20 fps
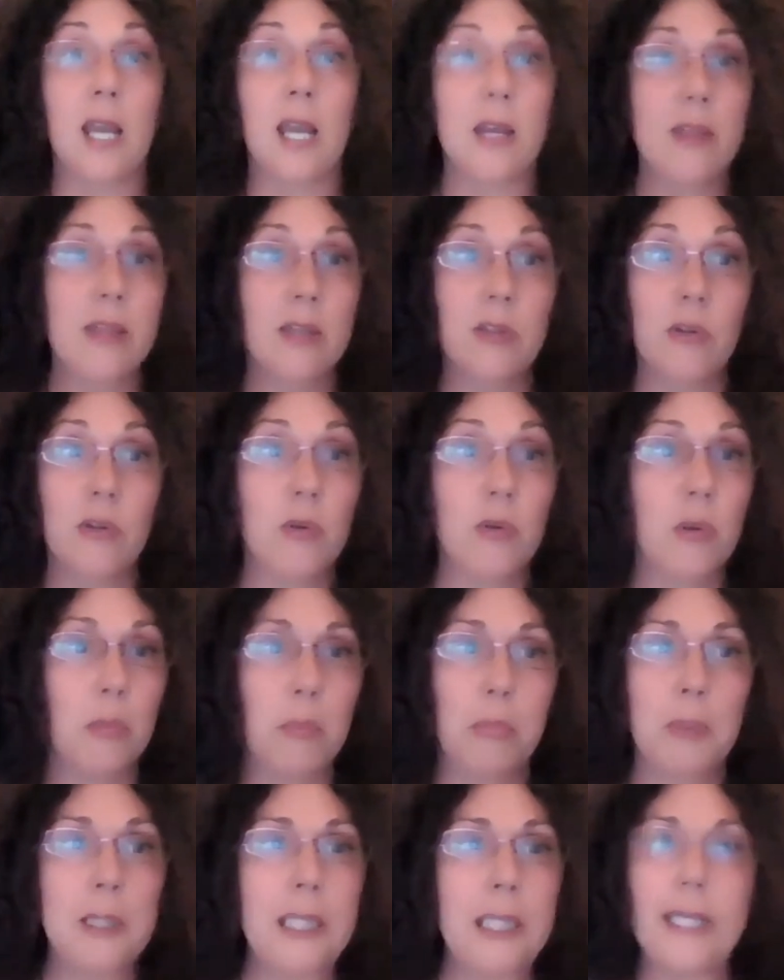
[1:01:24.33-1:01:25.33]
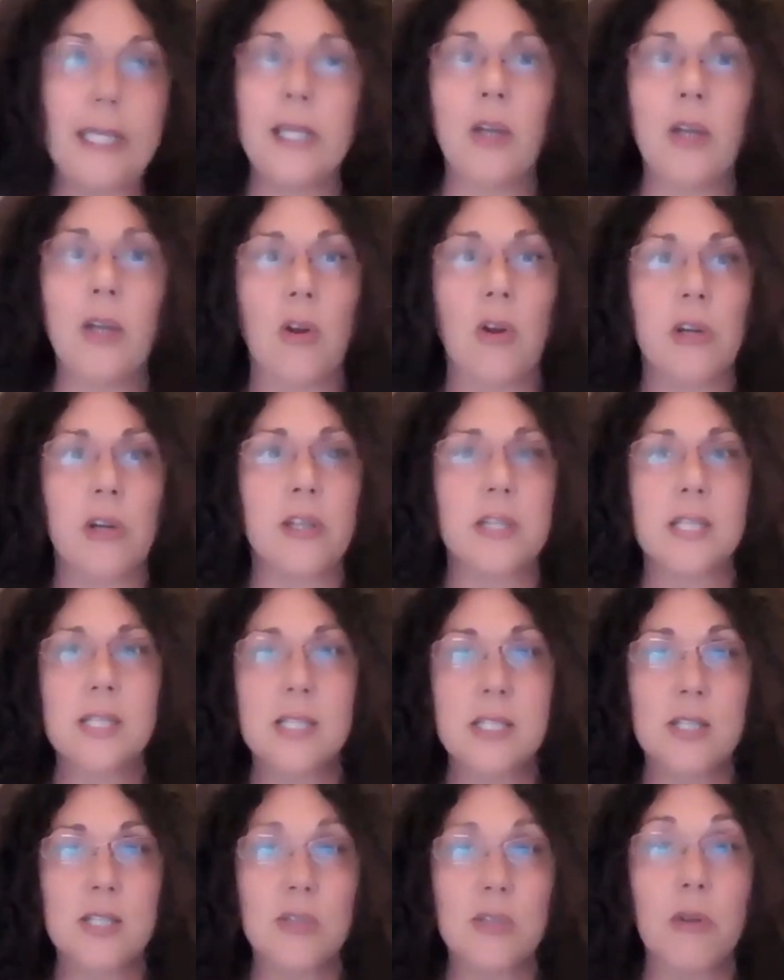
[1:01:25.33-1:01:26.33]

I think they're complete artists.